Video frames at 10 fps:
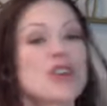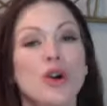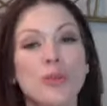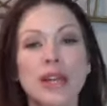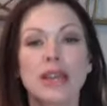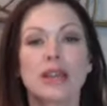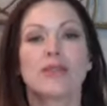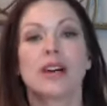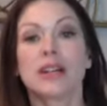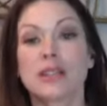many of
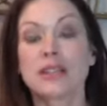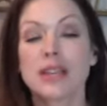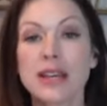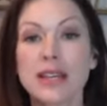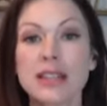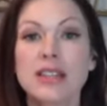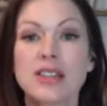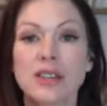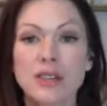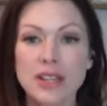us
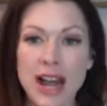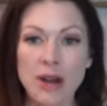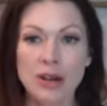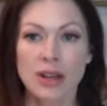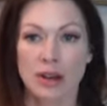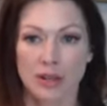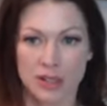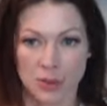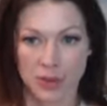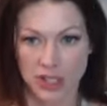still are doubting our
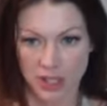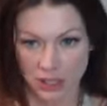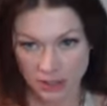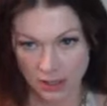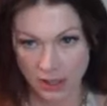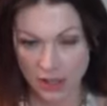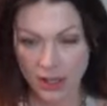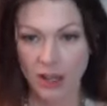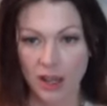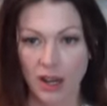intuition.
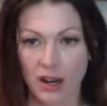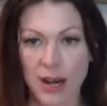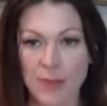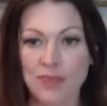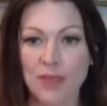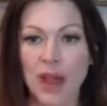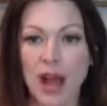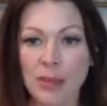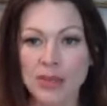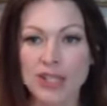All right.
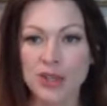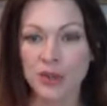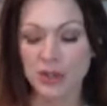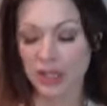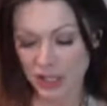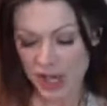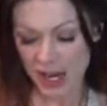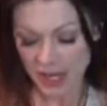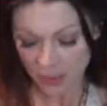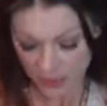I'm going to tune in and
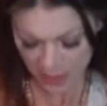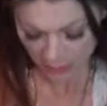check in with some of